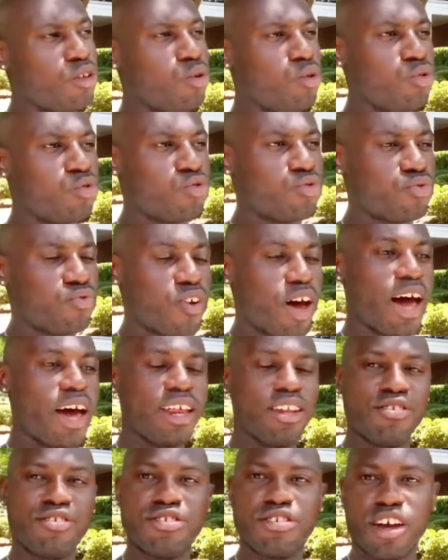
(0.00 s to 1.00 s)
lose
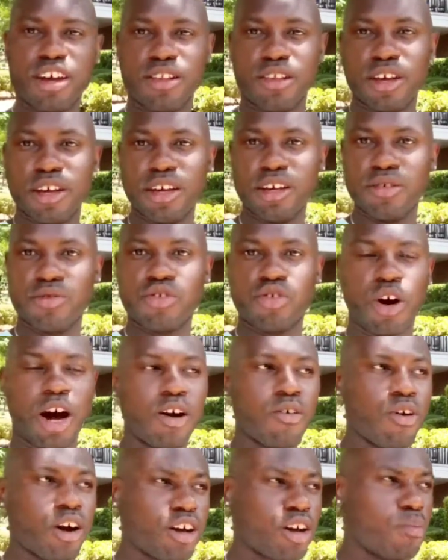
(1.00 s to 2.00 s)
fat and stay lean? So
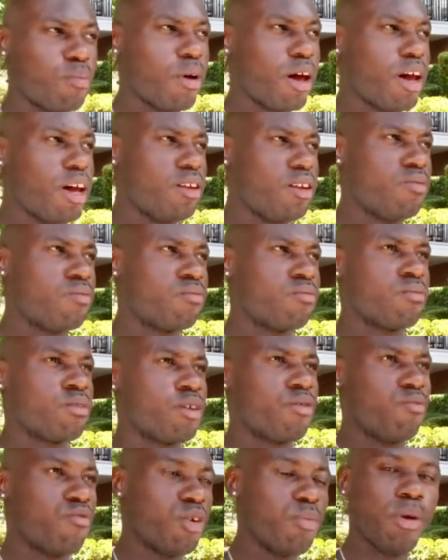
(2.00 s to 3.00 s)
I recommend,
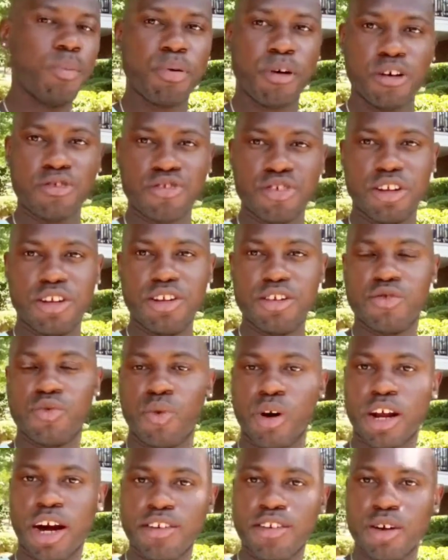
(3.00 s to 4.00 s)
for me personally, this is
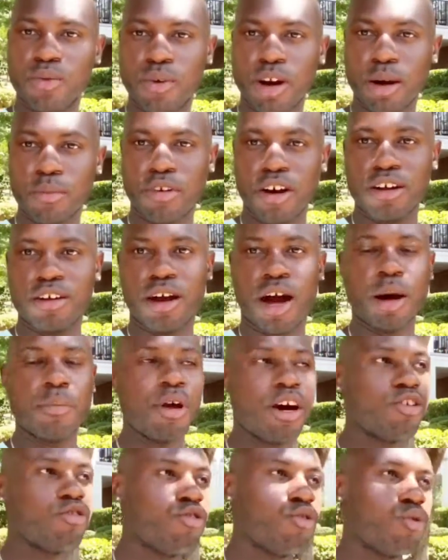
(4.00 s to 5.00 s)
what I did when I'm cutting.
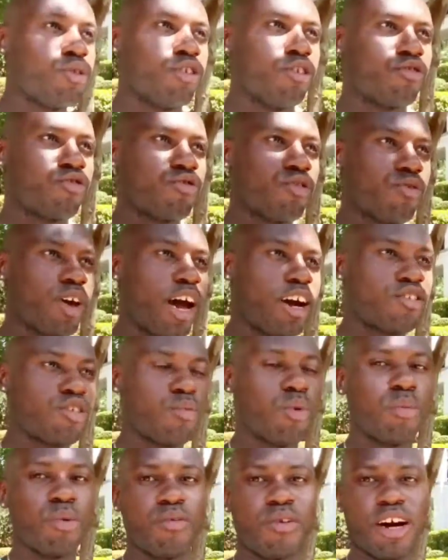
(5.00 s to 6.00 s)
I'm not doing this at
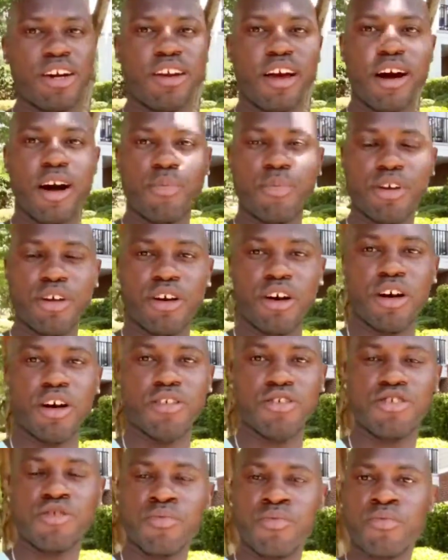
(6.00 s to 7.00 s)
the moment right now
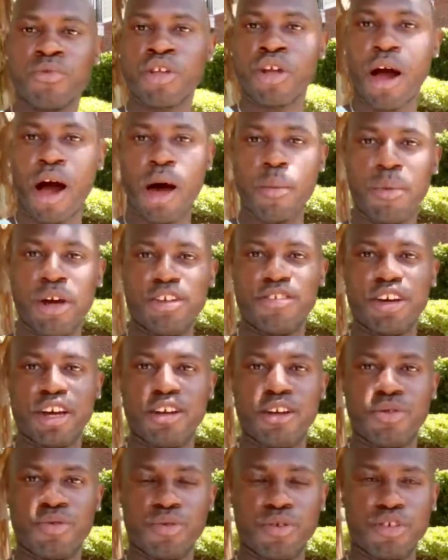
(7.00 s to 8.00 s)
because I'm
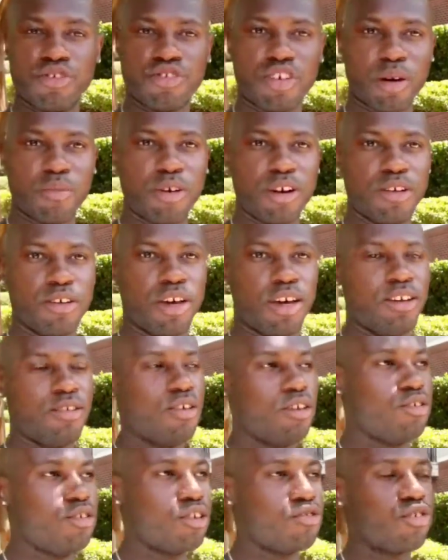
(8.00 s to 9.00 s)
maintaining through the summer,
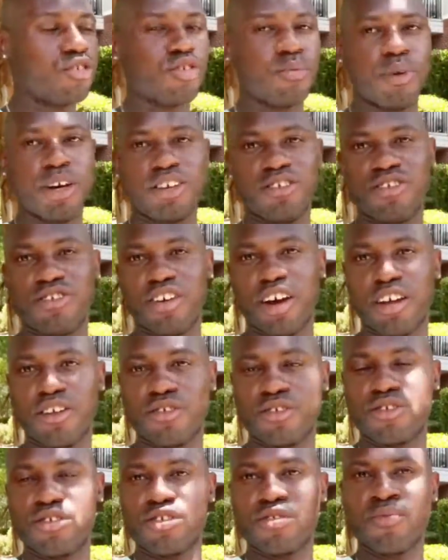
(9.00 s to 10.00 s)
and it just doesn't make
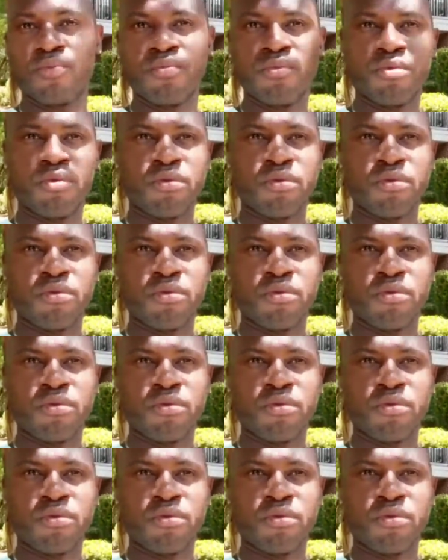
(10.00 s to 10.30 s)
sense